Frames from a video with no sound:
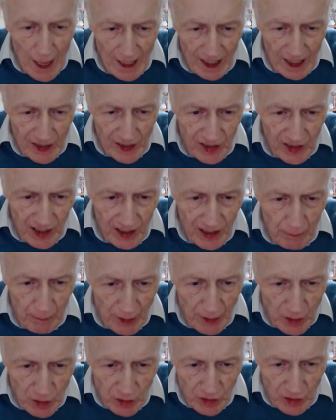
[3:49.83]
as I
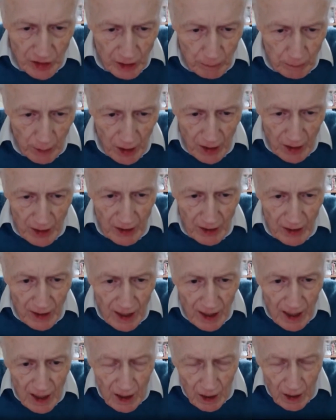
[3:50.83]
mentioned, my
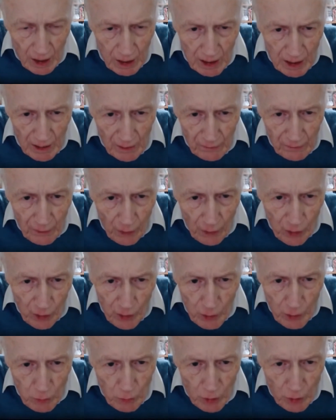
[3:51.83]

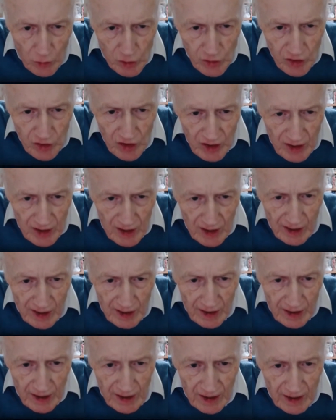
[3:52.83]
father was
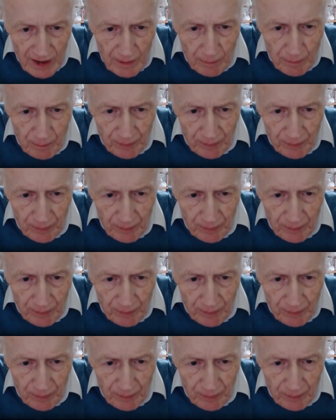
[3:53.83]
a